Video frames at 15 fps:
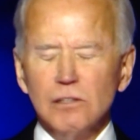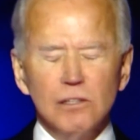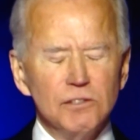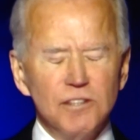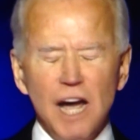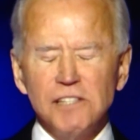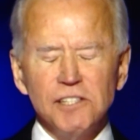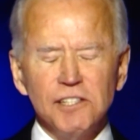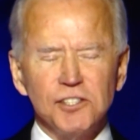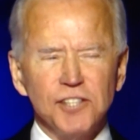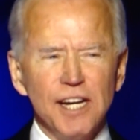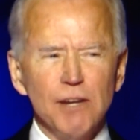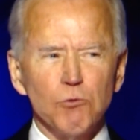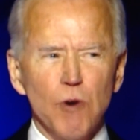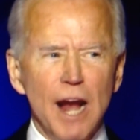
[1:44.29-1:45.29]
Who doesn't
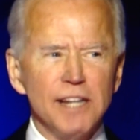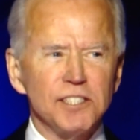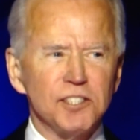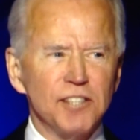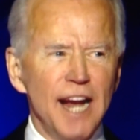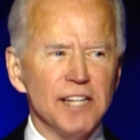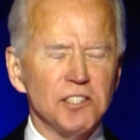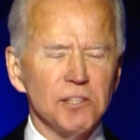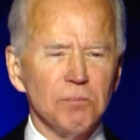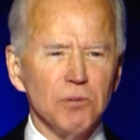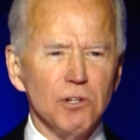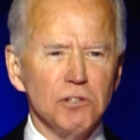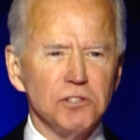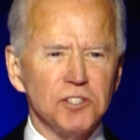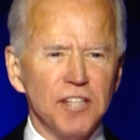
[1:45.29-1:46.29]
see red states
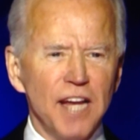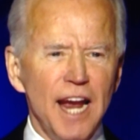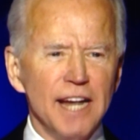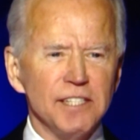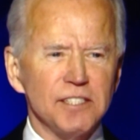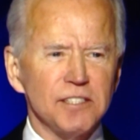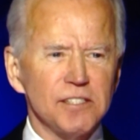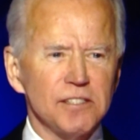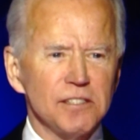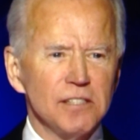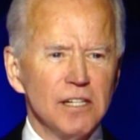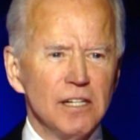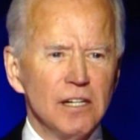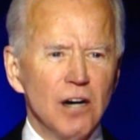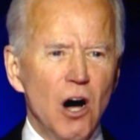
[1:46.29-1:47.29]
and blue states,
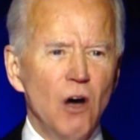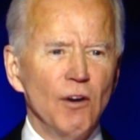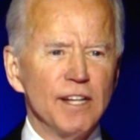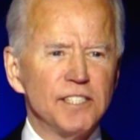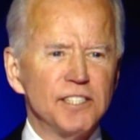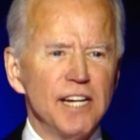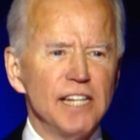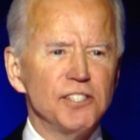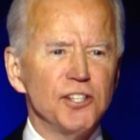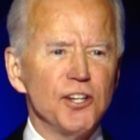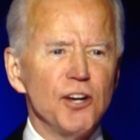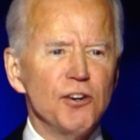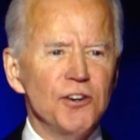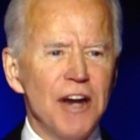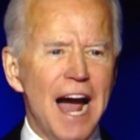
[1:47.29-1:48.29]
only sees the
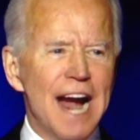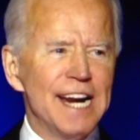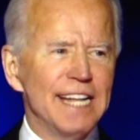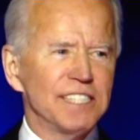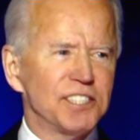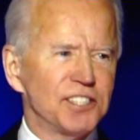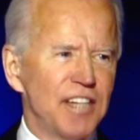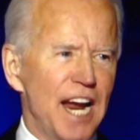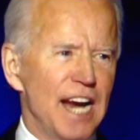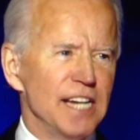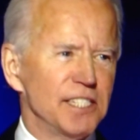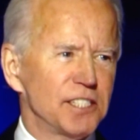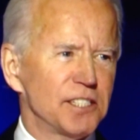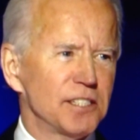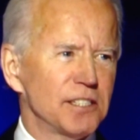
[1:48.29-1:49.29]
United
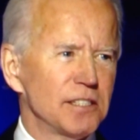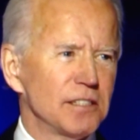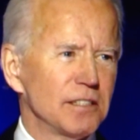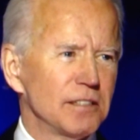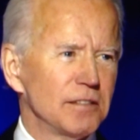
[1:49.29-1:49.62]
States.